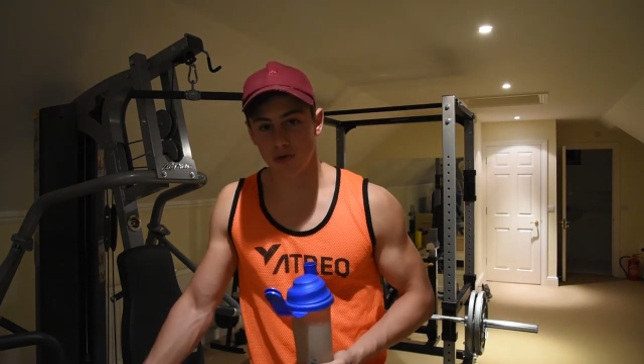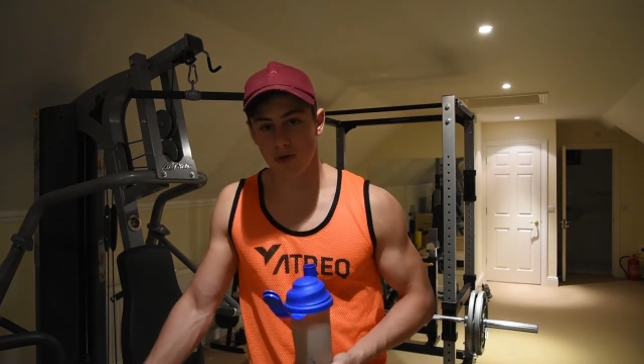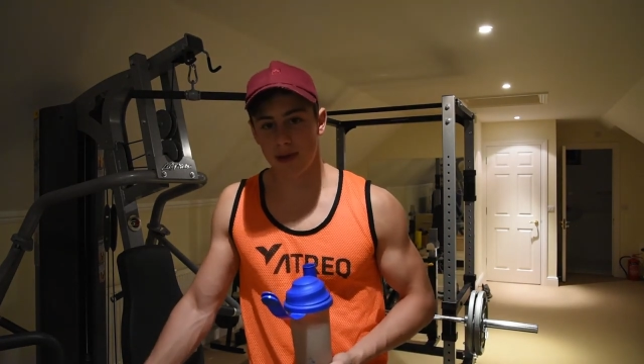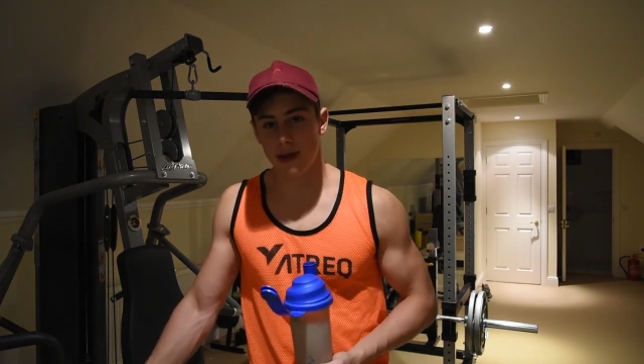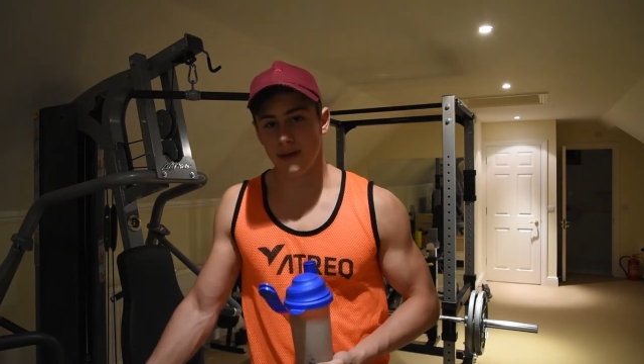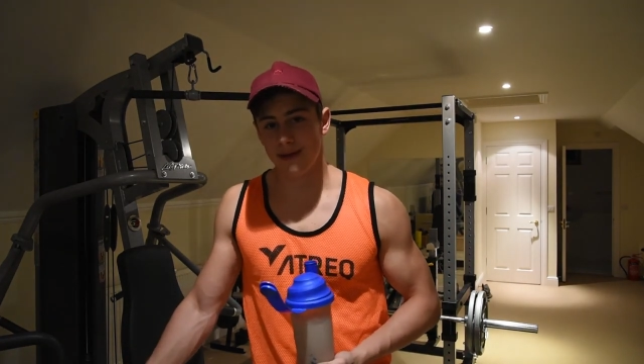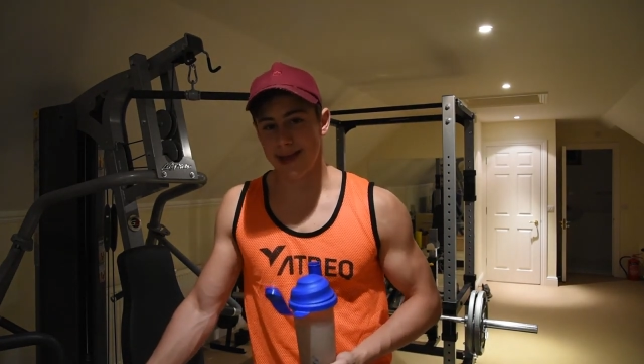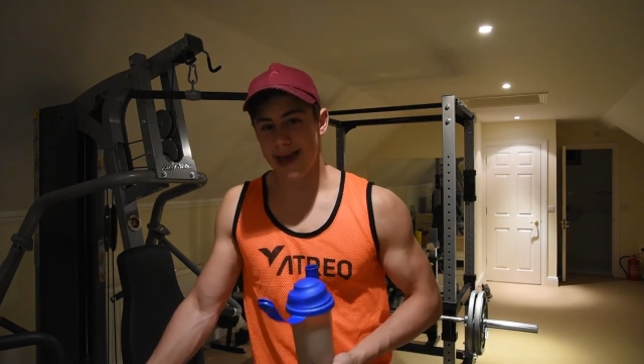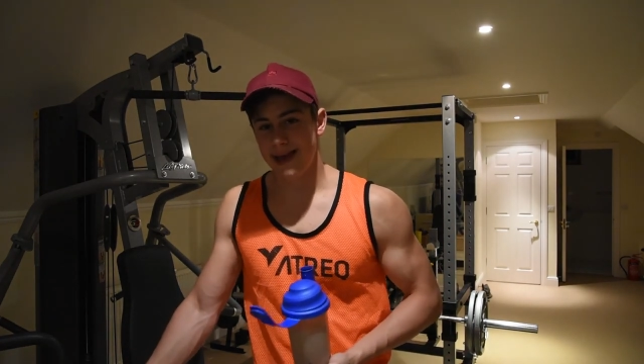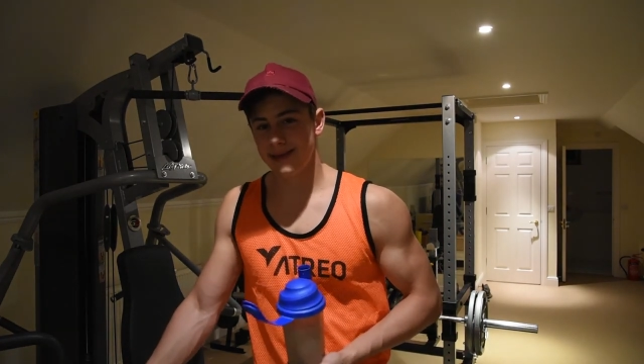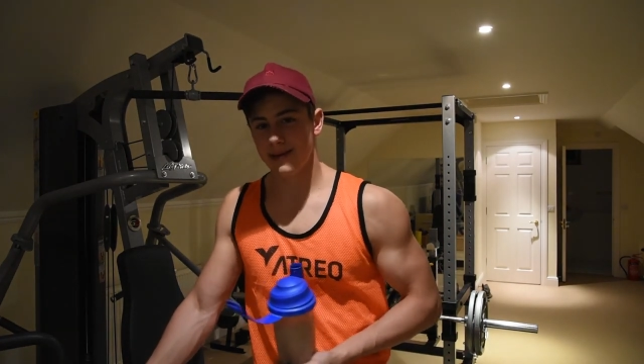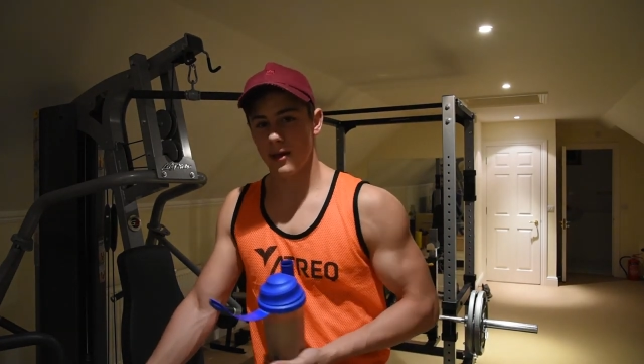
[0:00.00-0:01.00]
a routine as
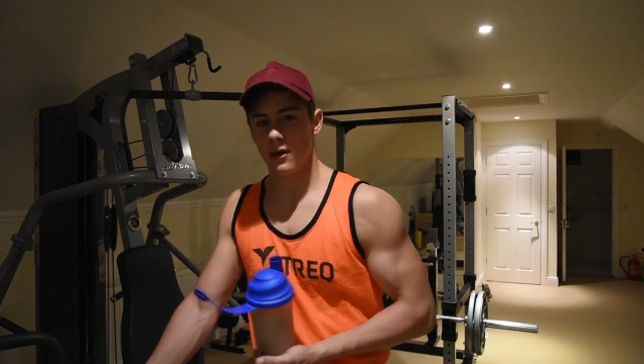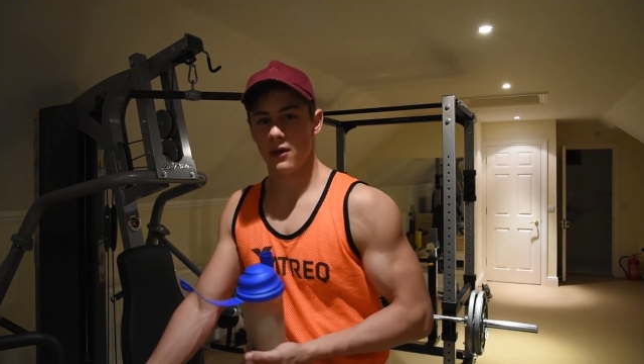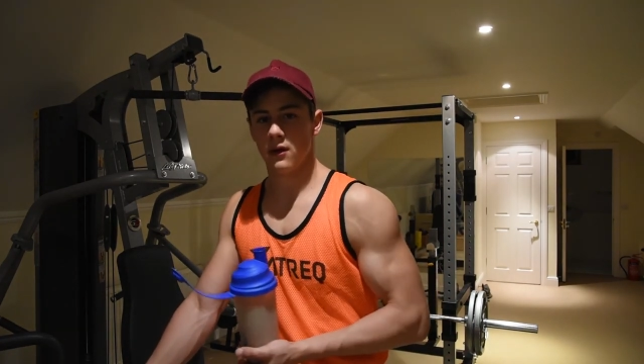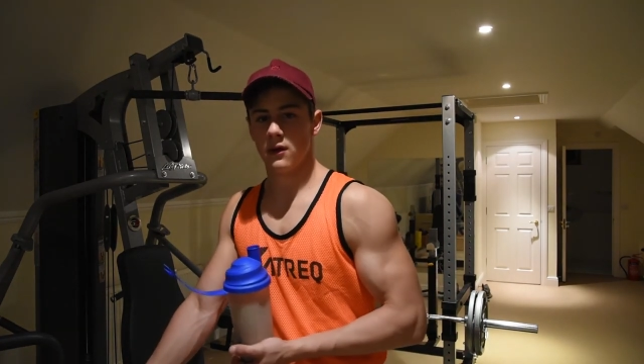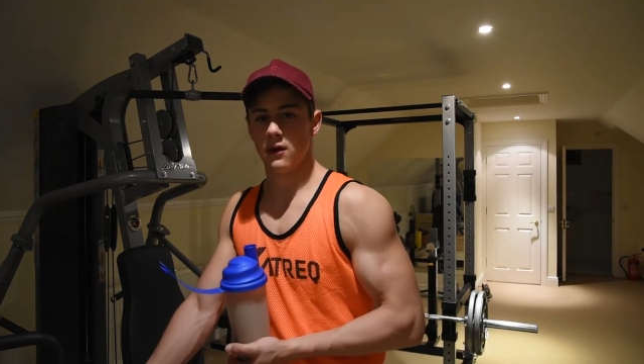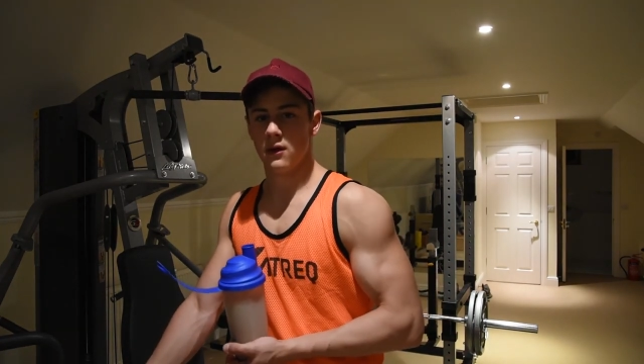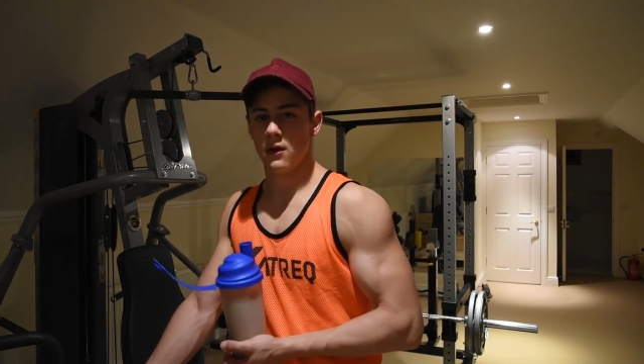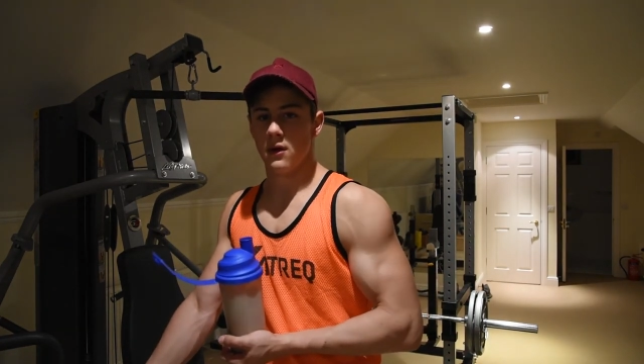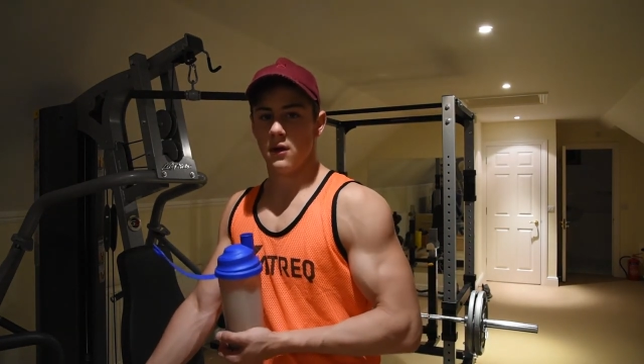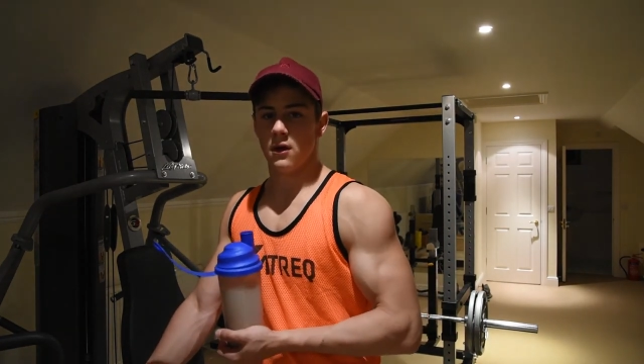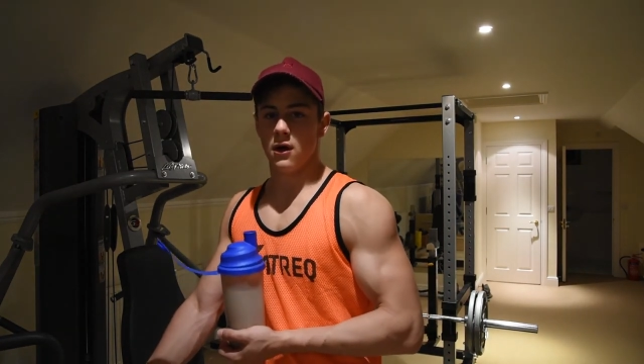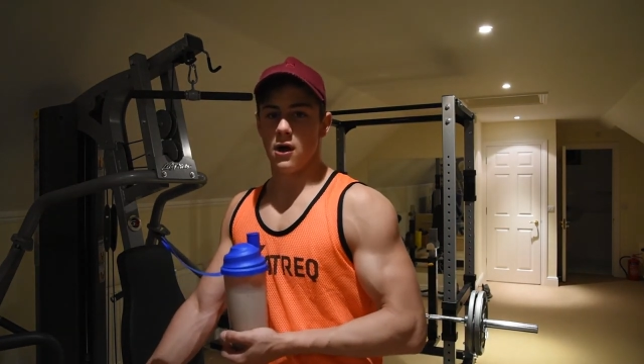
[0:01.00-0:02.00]
this.
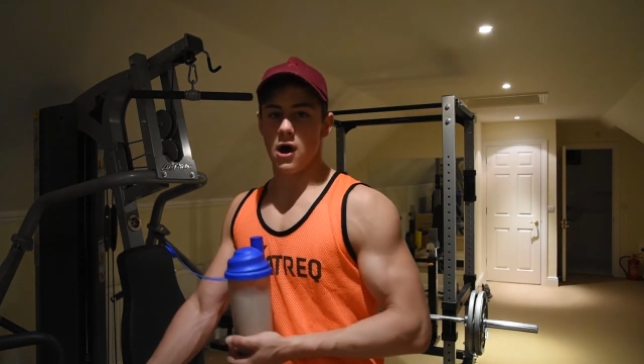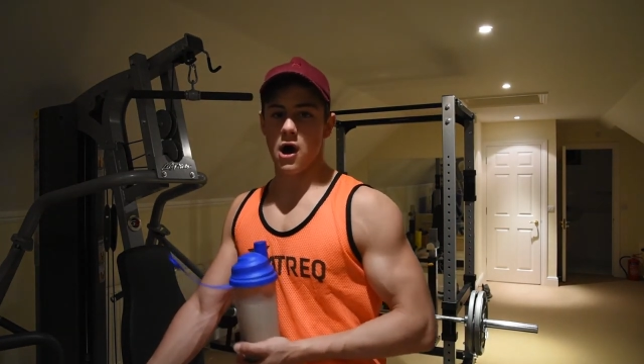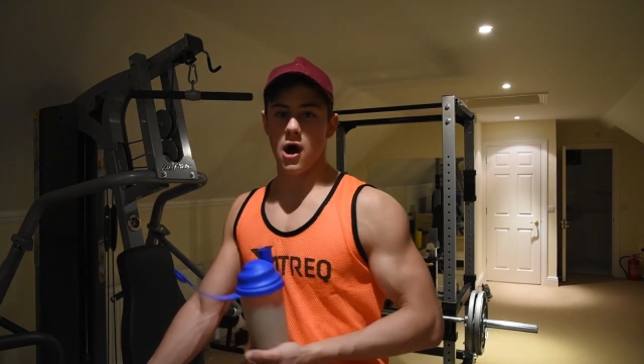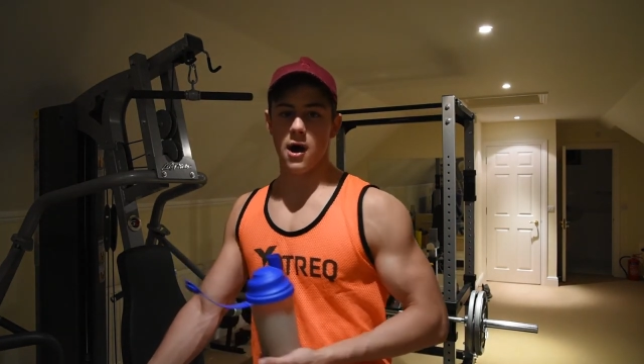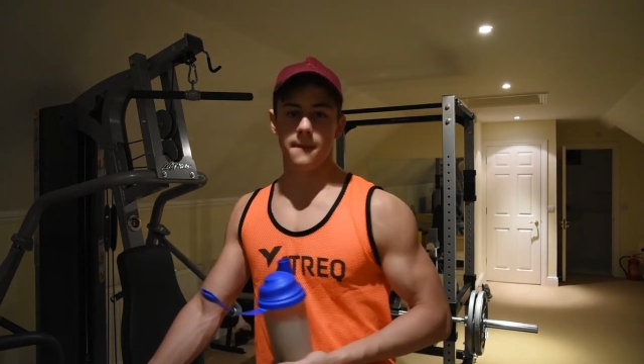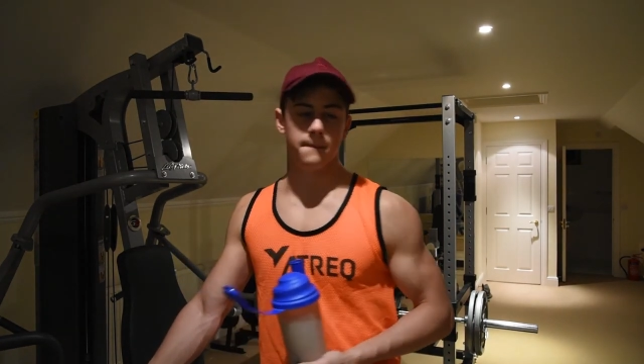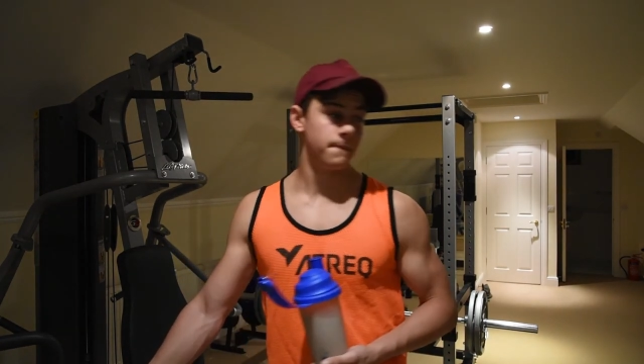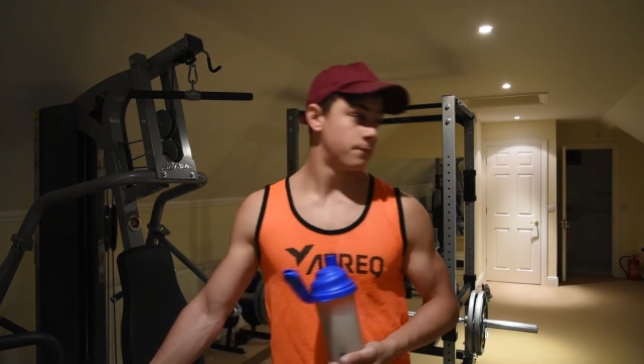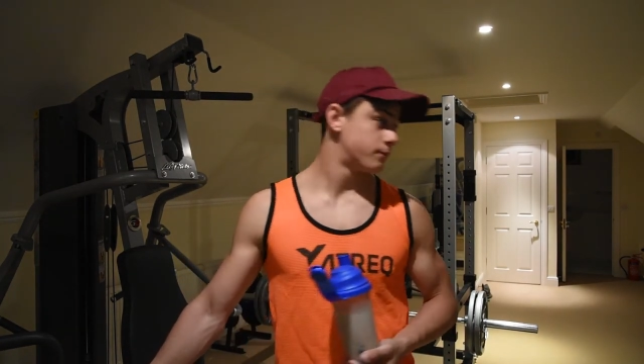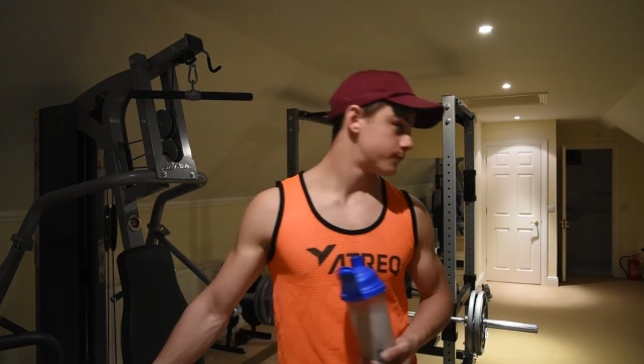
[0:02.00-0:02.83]
And